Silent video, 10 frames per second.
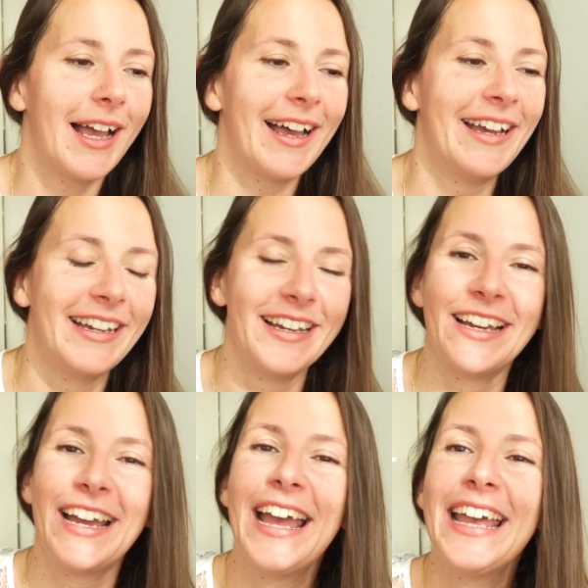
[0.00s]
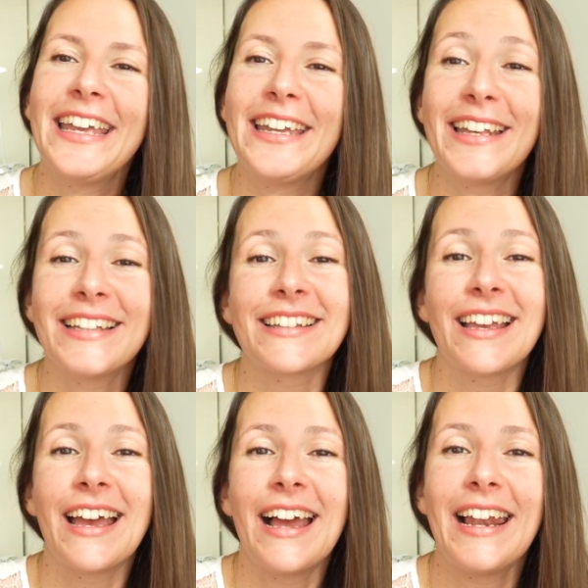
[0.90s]
It is
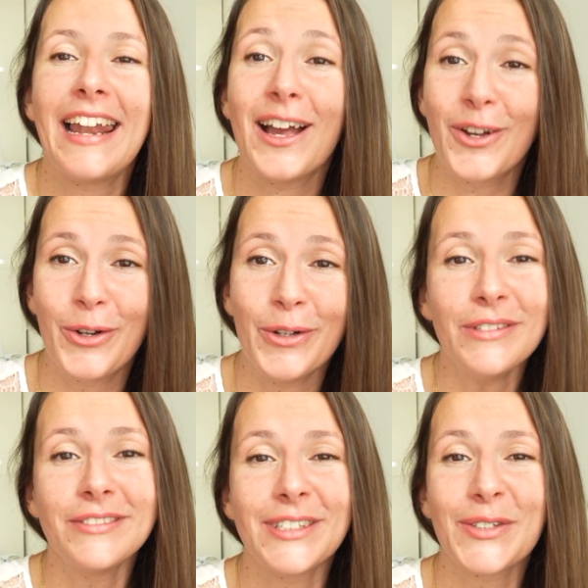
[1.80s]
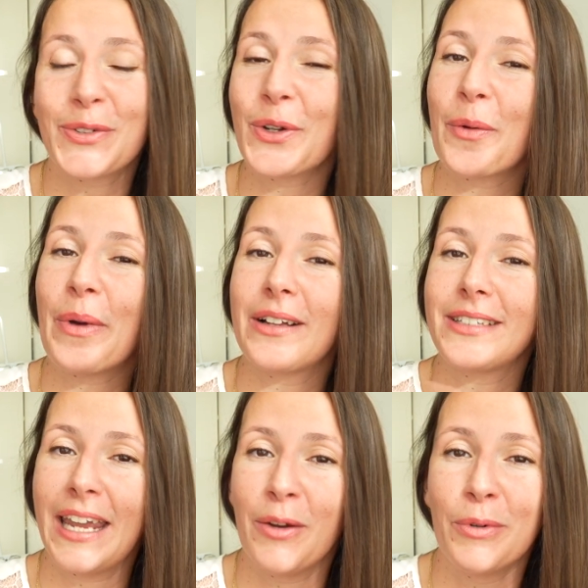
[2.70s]
la go, to talk
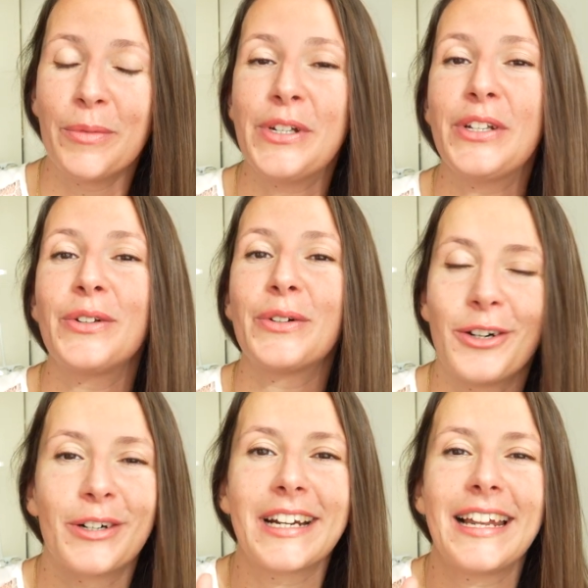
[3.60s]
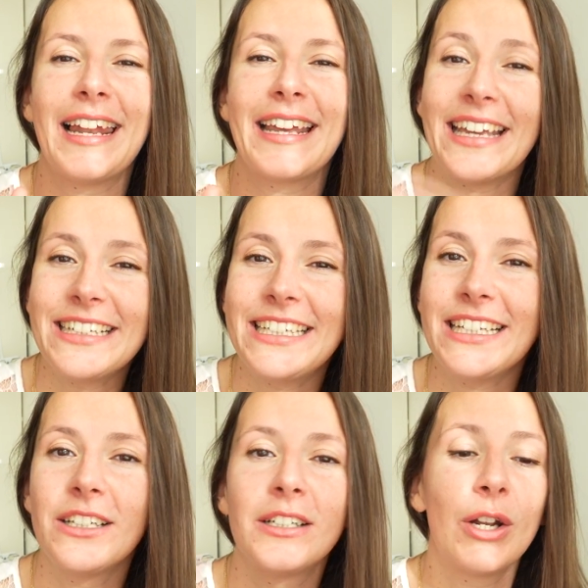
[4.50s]
about a woman, or la
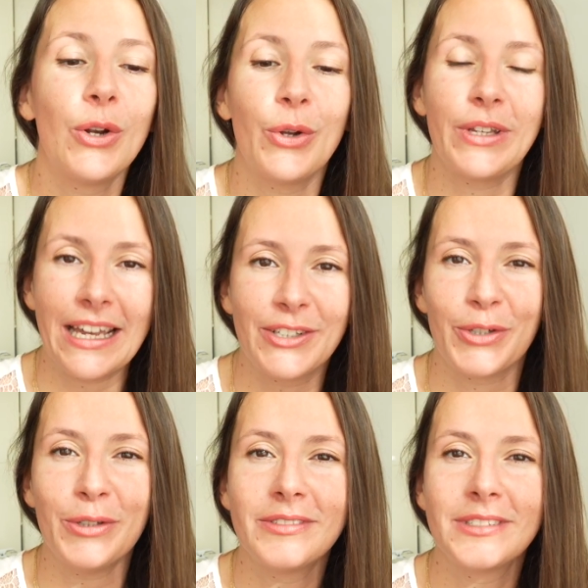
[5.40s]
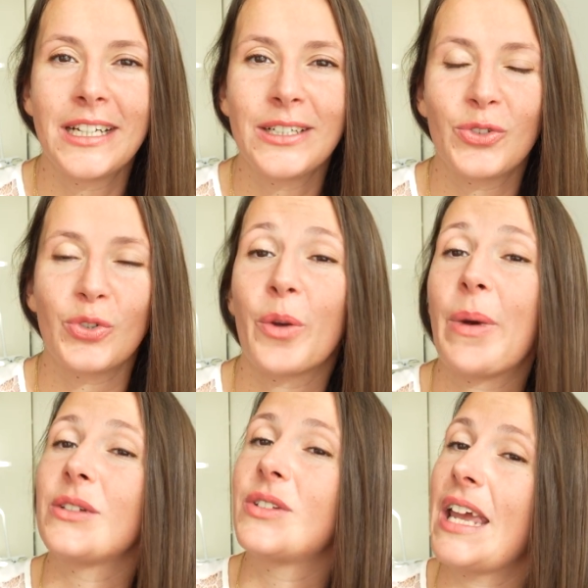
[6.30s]
gadji, le gadjo, to talk
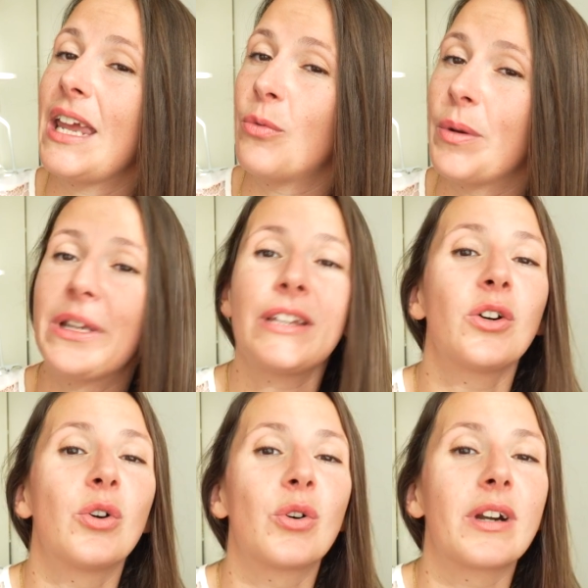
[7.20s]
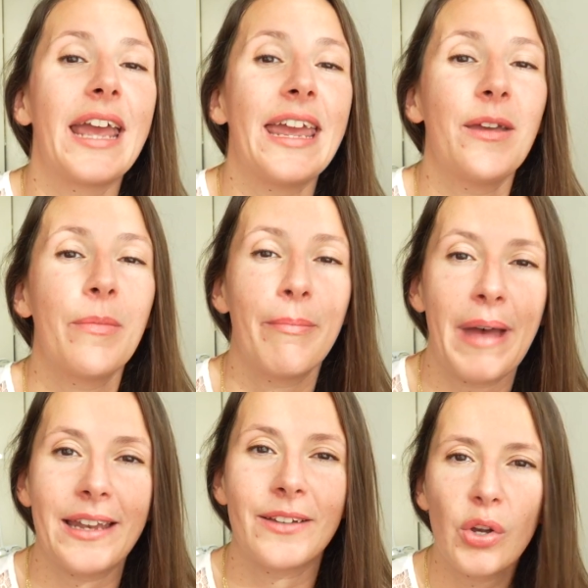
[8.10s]
about a woman or a
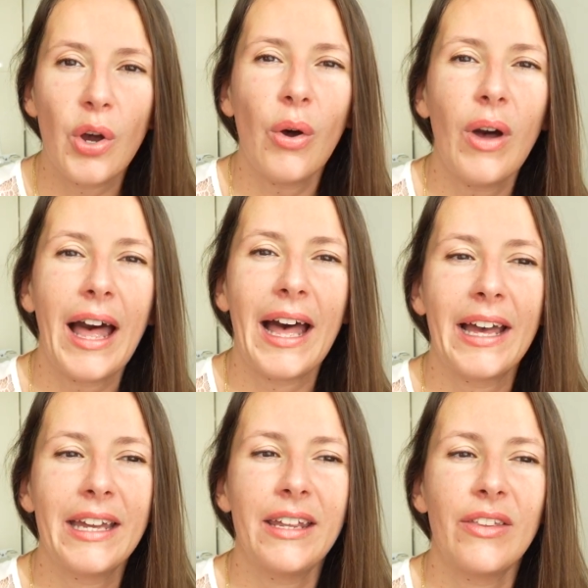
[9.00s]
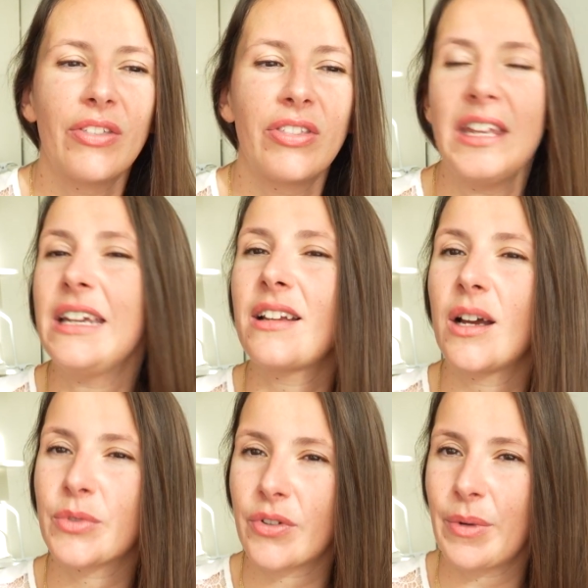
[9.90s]
man. Go, I think it
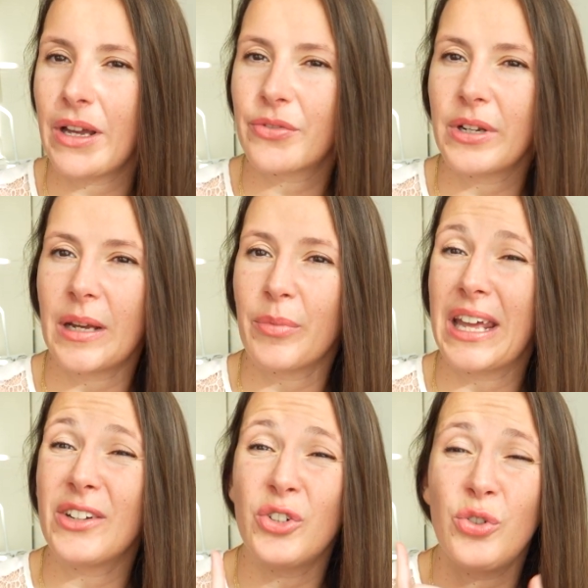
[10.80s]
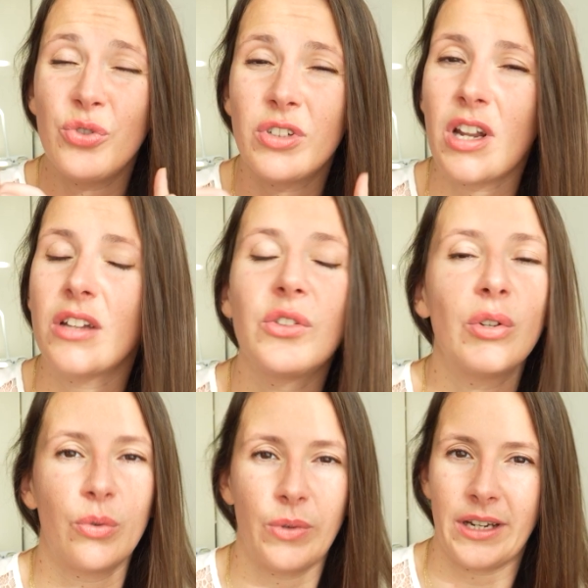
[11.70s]
comes from Africa, but I do not
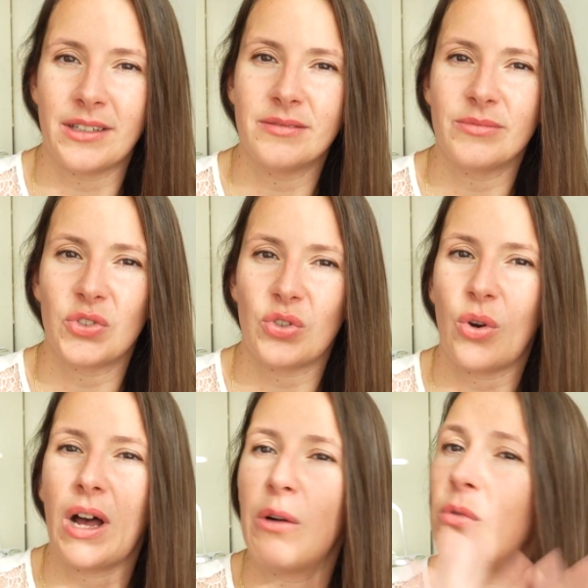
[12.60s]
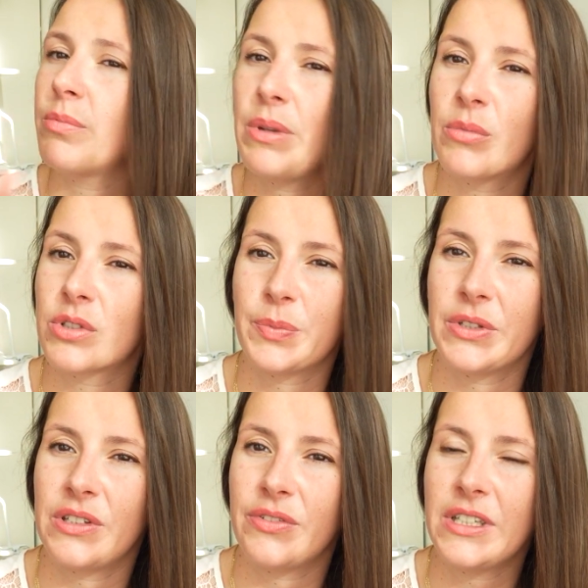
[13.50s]
know where, so I won't be more
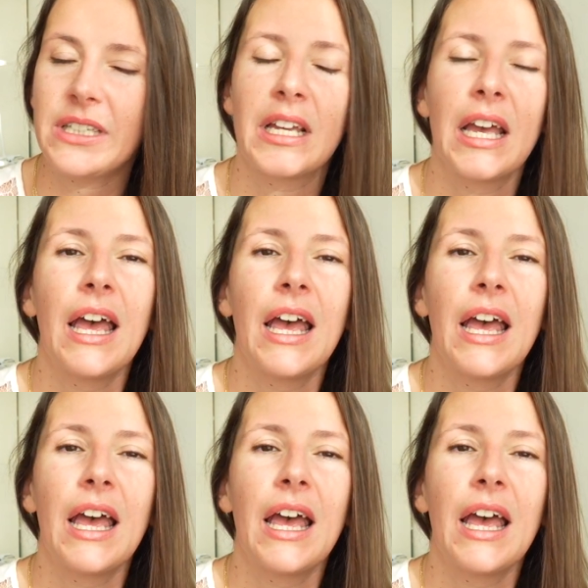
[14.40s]
specific.